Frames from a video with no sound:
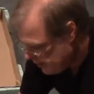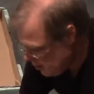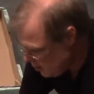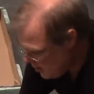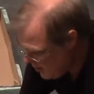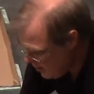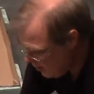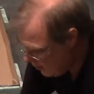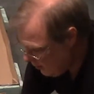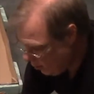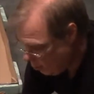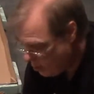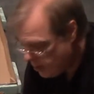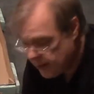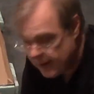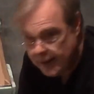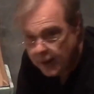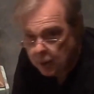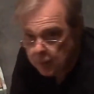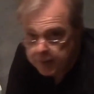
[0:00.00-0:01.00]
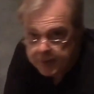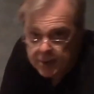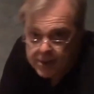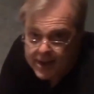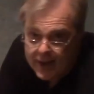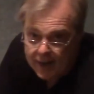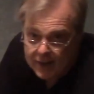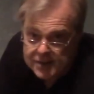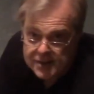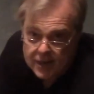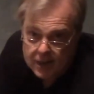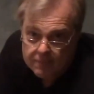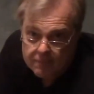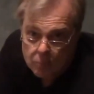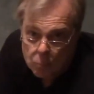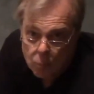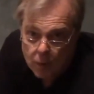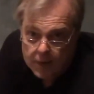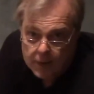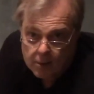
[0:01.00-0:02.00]
is the little clear, and you can't see it
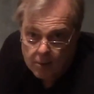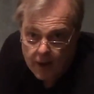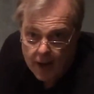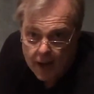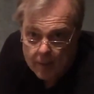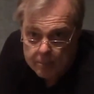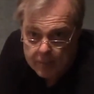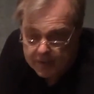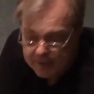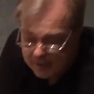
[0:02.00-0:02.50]
from where you're at, but